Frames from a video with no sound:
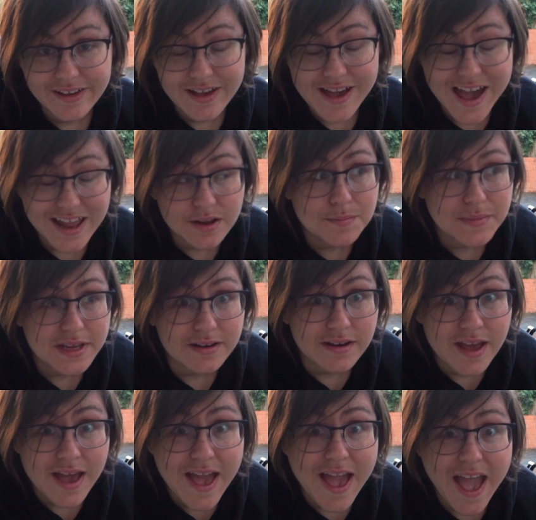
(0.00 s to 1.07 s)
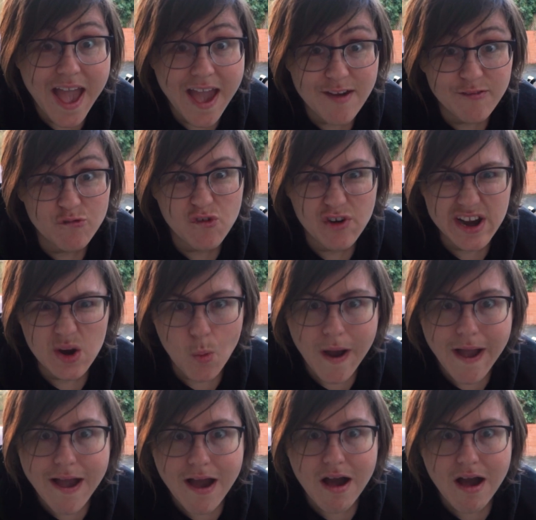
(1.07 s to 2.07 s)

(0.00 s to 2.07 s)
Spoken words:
and I mean everywhere.